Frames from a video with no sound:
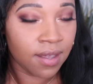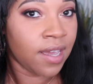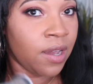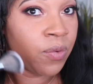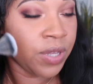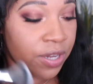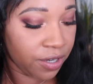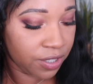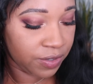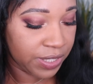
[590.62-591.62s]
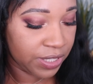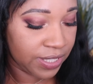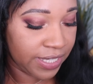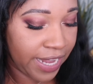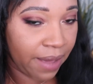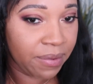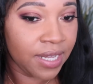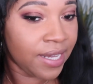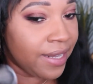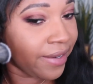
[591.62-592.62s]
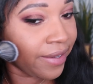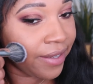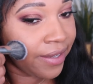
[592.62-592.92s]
and we are going to dab it in